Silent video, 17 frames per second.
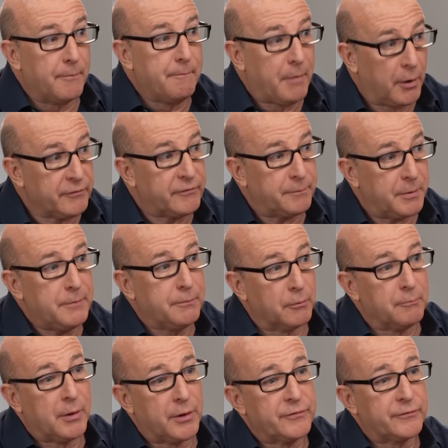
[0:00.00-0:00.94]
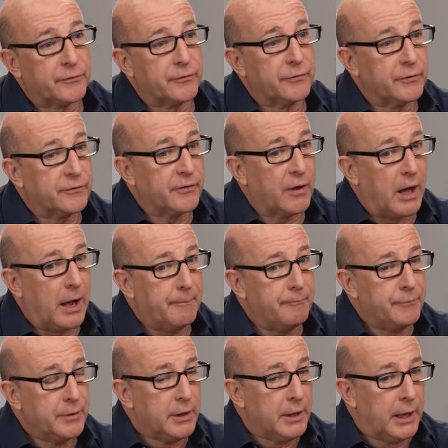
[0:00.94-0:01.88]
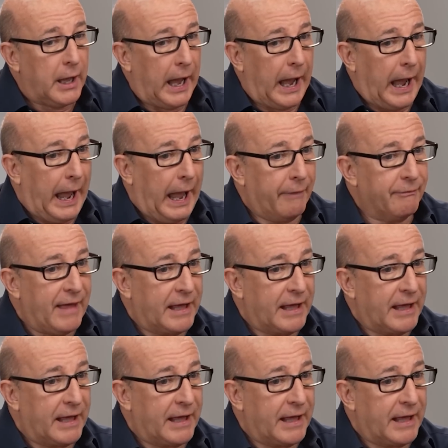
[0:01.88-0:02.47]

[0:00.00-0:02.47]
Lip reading: most people most of the time. And